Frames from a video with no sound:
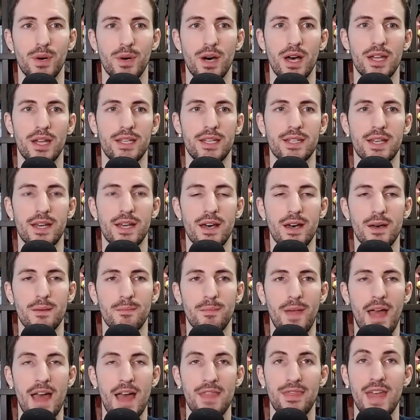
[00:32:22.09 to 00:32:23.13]
But
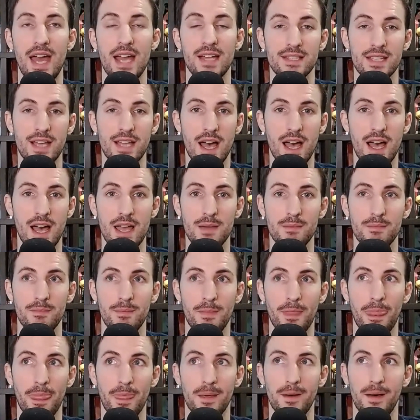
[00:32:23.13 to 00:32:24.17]
at that
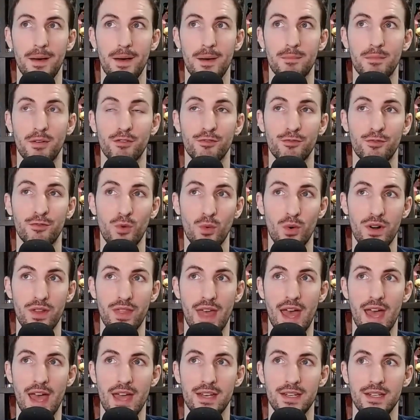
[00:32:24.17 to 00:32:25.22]
time, before
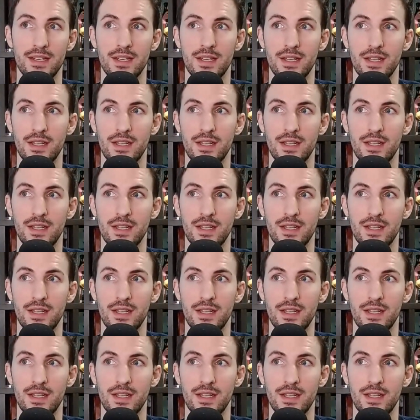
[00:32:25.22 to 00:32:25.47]
that,